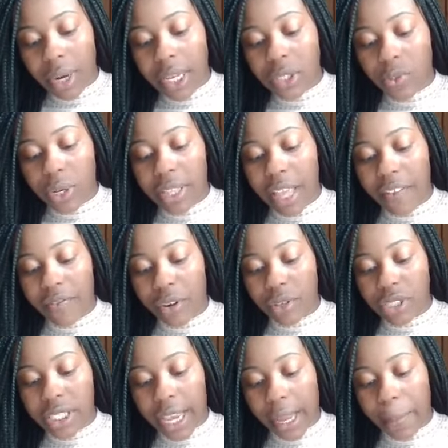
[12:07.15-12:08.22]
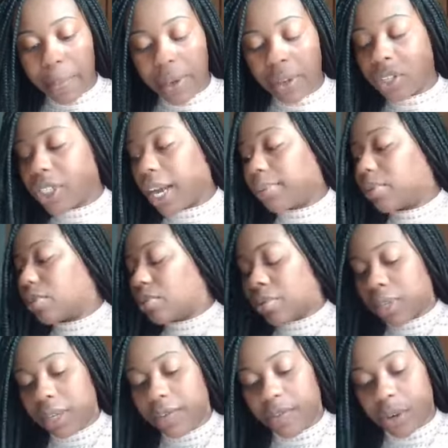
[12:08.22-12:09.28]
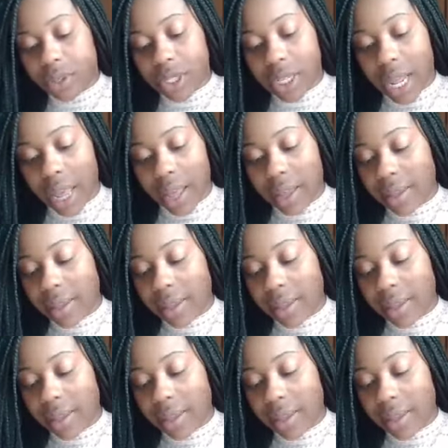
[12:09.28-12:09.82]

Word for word: let's read that first. Second Peter chapter 3, verse 9.